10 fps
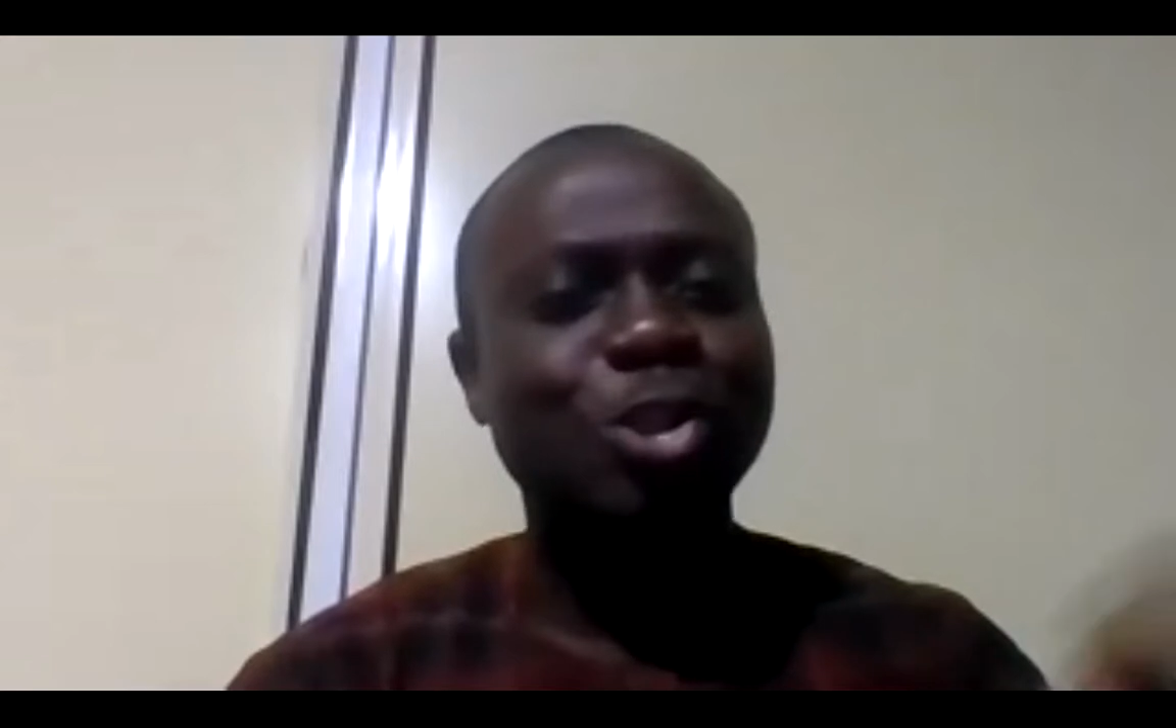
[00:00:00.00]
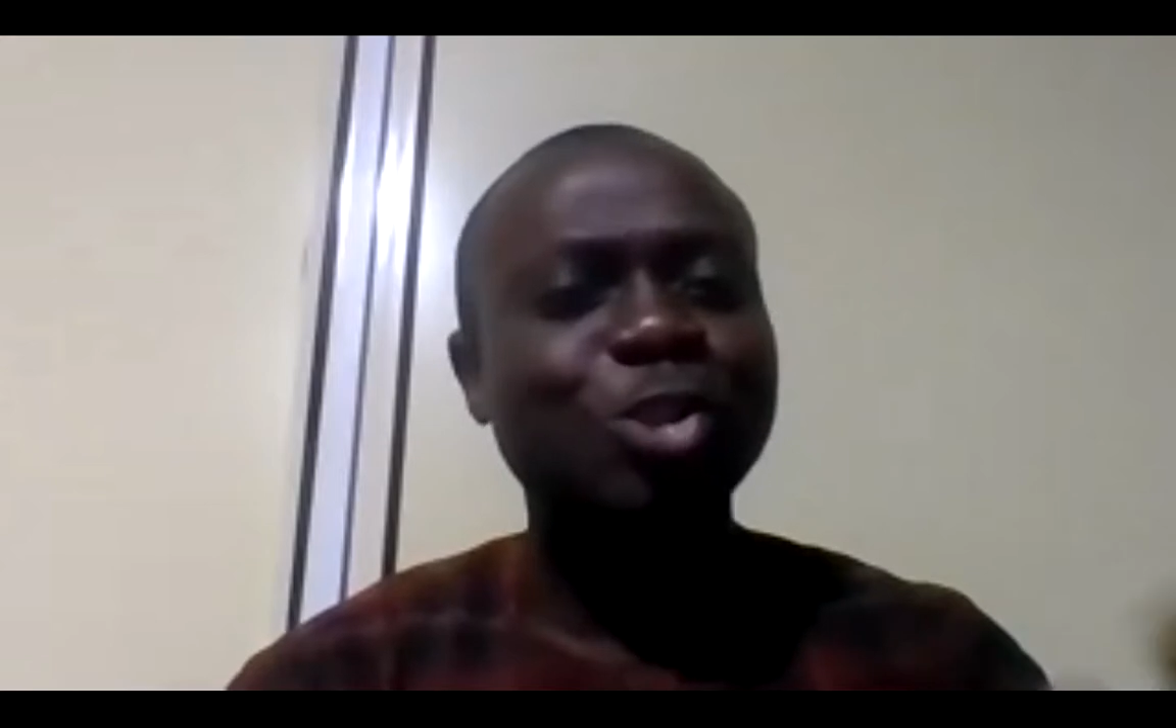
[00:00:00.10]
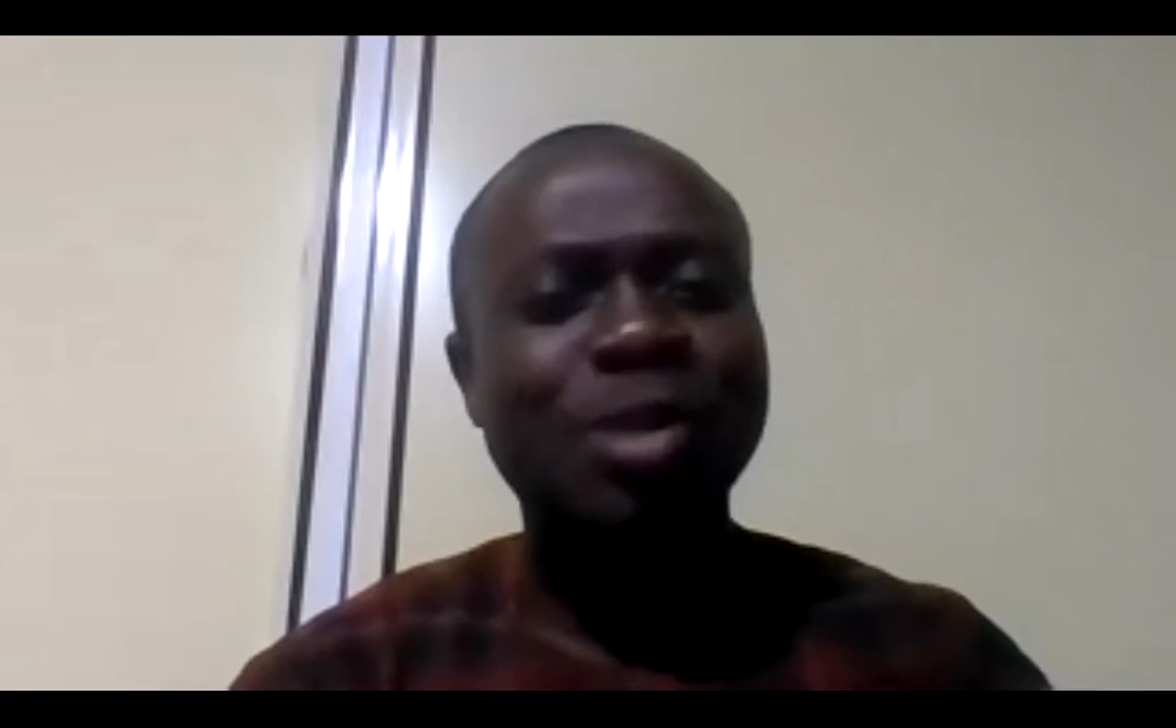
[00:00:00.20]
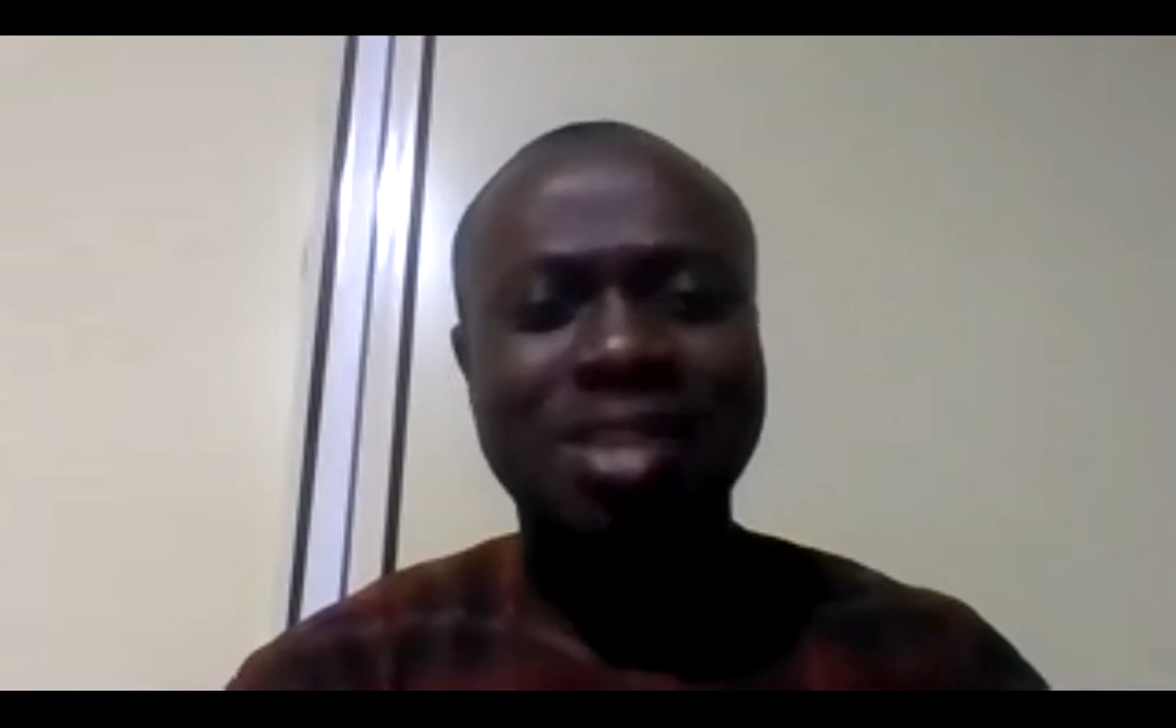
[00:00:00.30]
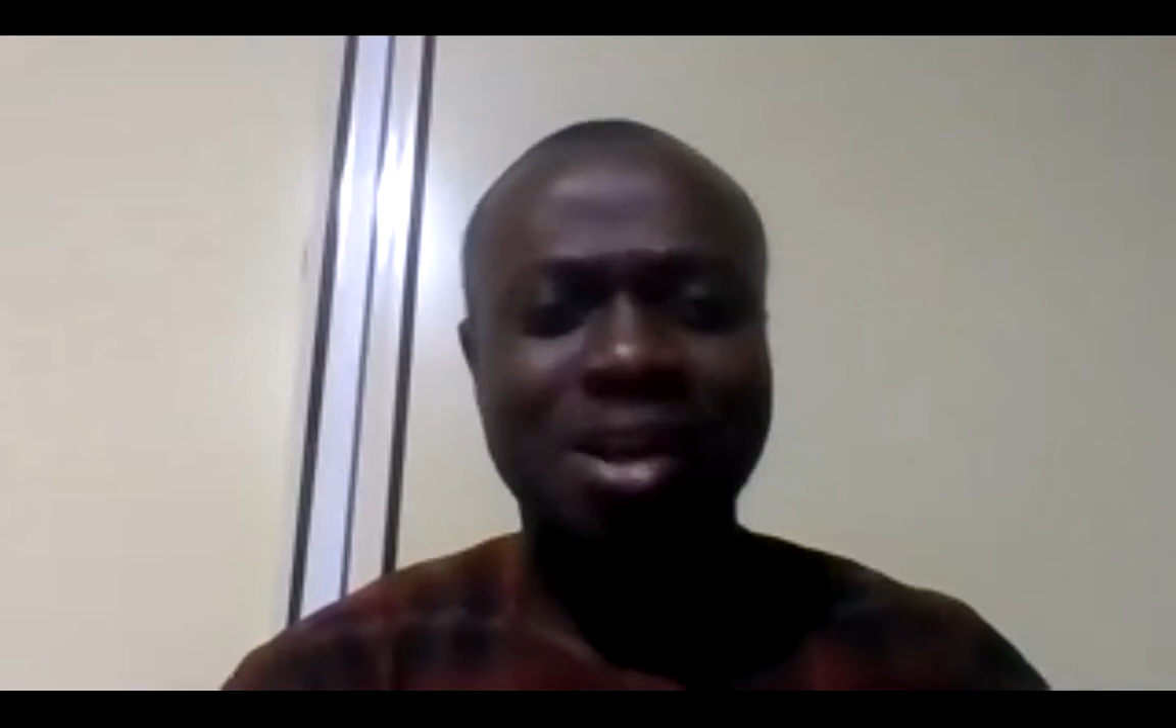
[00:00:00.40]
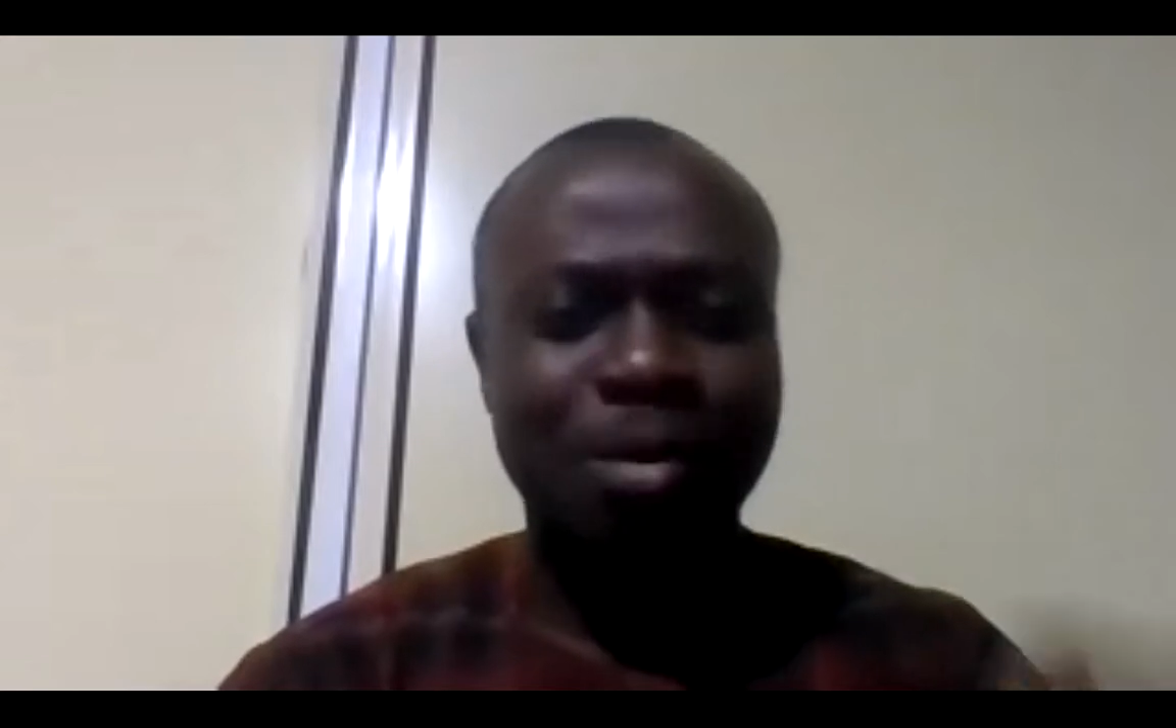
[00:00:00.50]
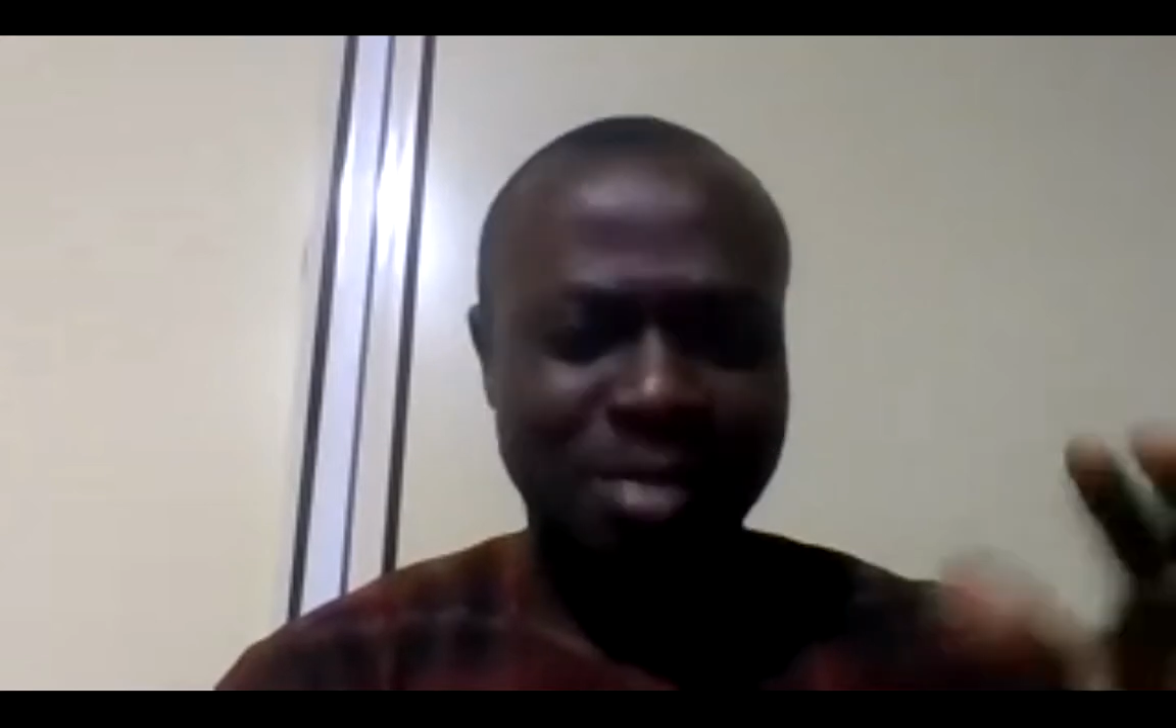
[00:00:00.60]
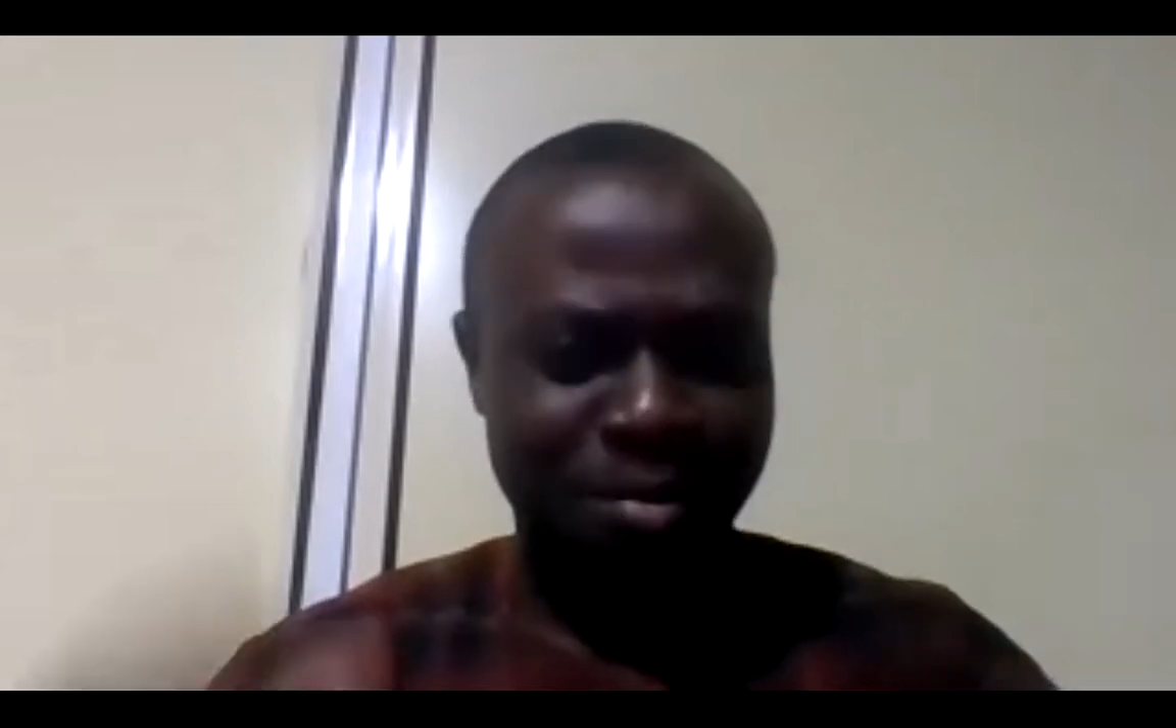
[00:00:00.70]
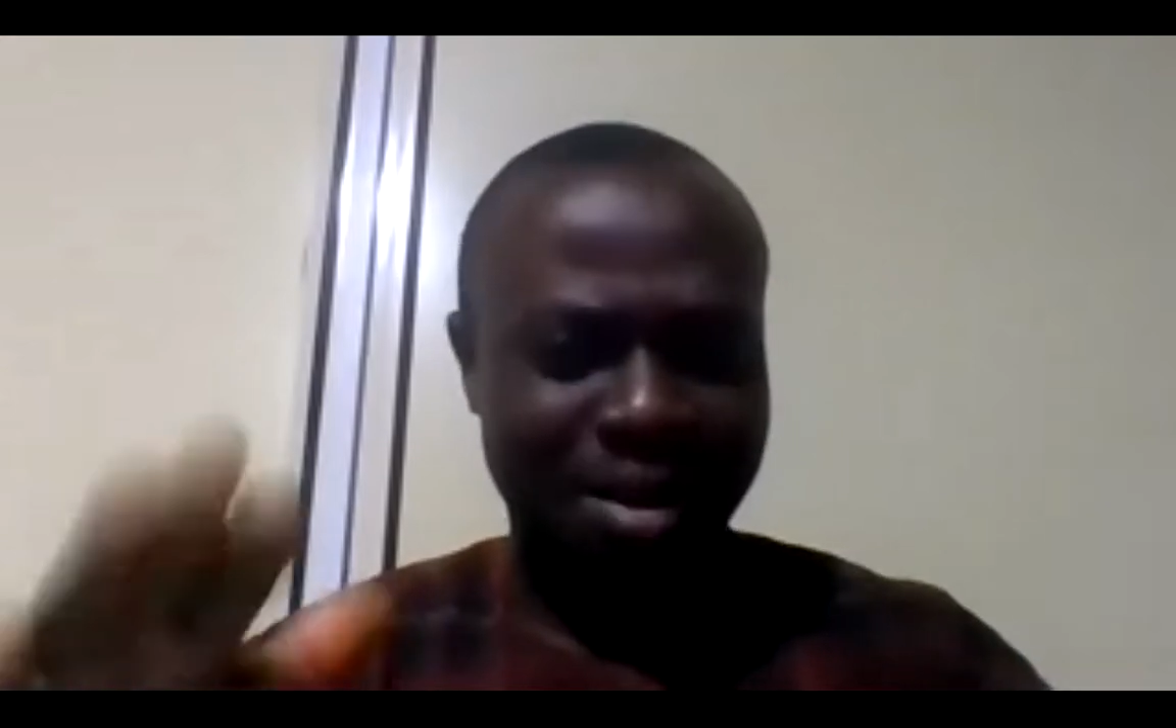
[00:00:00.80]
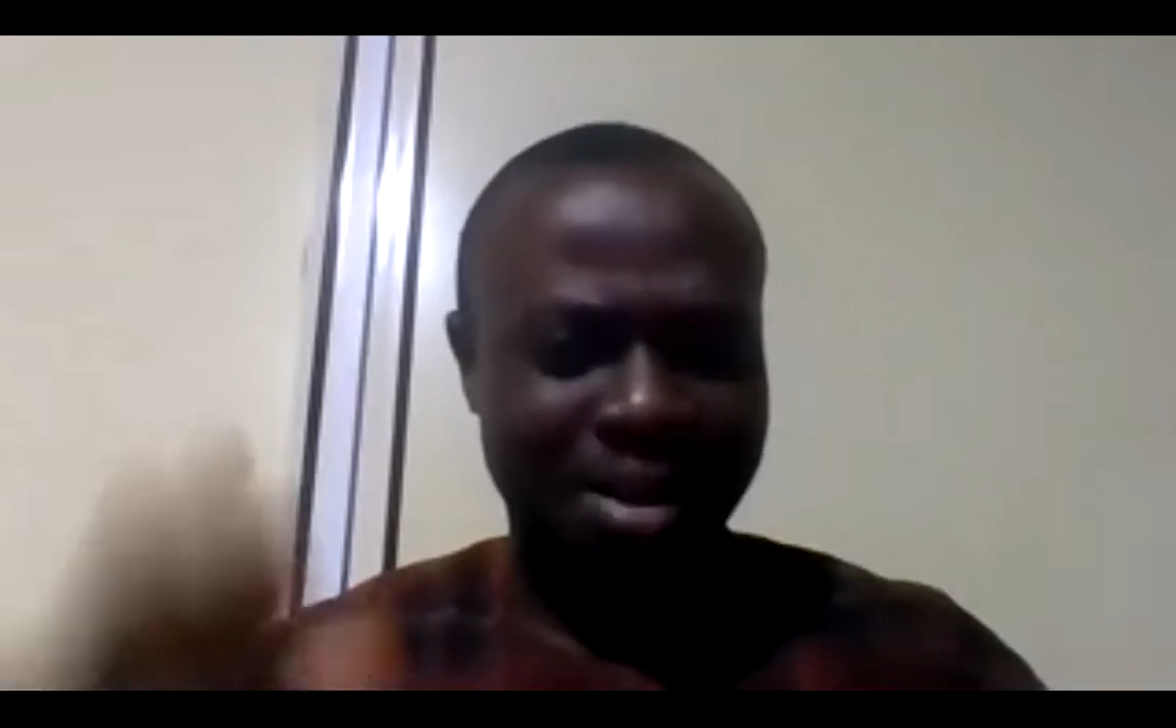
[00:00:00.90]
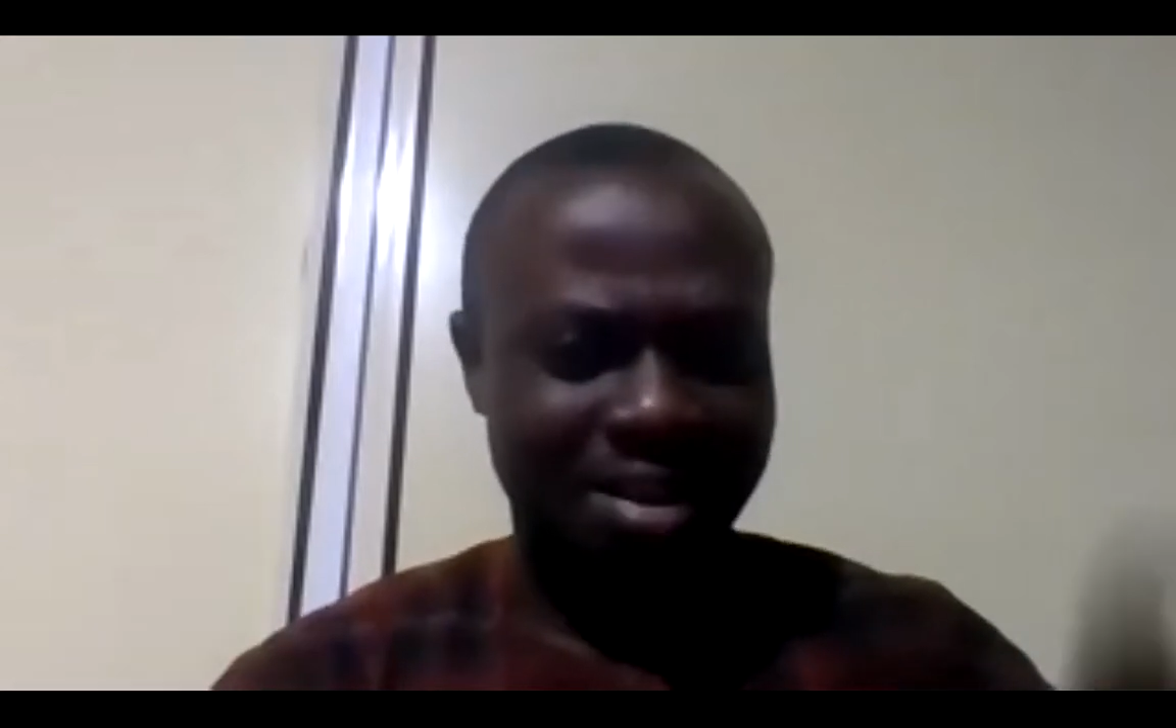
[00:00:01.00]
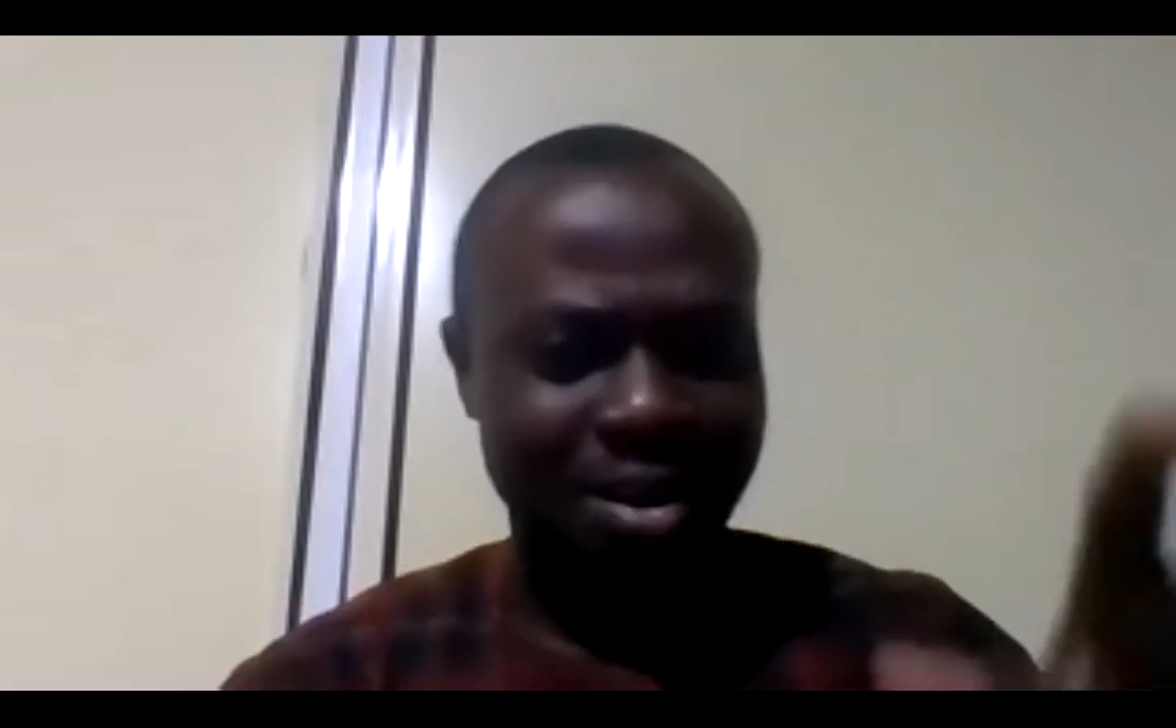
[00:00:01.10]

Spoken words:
Joshua and Jeremy is about